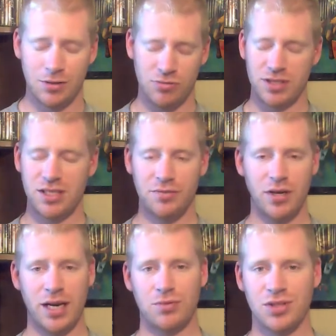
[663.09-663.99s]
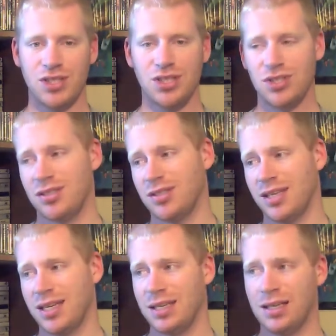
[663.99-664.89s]
Resident Evil acquisitions
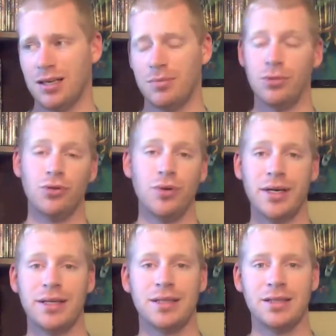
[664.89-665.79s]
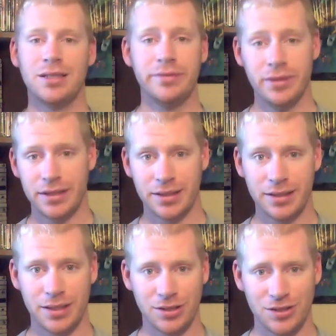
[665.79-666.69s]
and a Blu-ray DVD
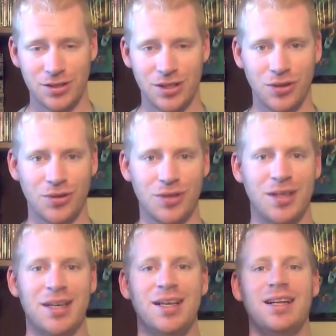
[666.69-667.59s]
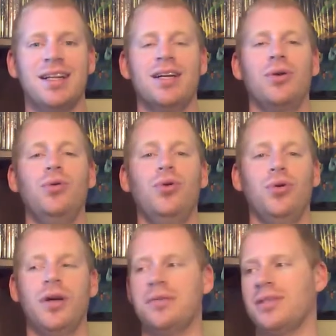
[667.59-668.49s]
collection. So, whew,
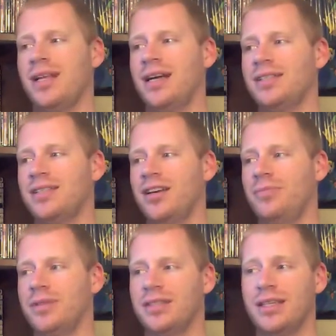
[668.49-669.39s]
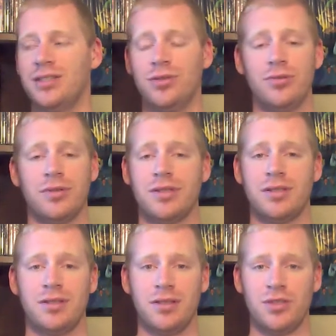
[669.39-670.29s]
that was a lot of stuff, but stay tuned
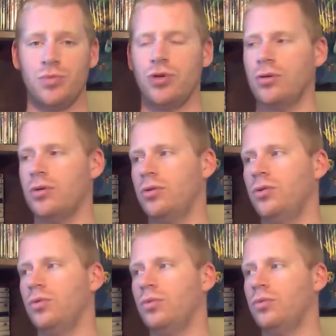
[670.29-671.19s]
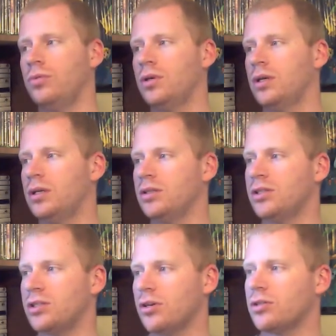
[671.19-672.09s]
because there's more. Ooh,
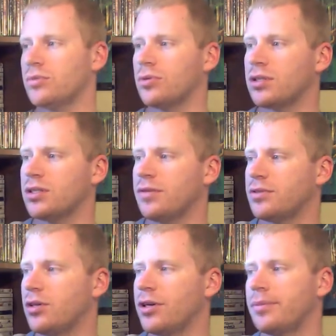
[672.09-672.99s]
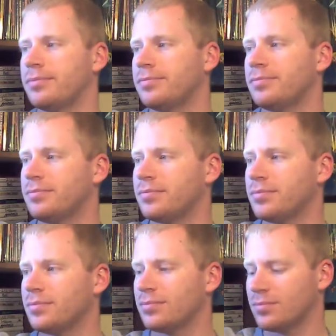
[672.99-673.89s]
just saw some more stuff. Sorry.
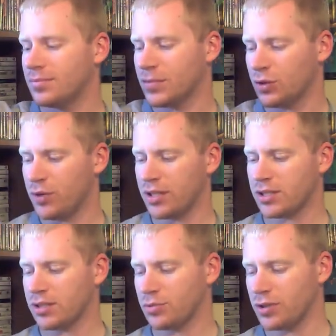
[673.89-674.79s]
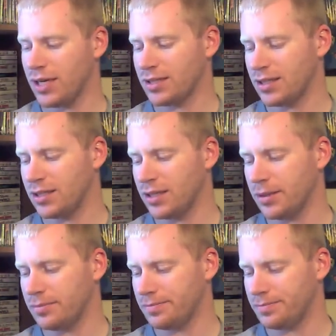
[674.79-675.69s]
Correction, we're not done yet.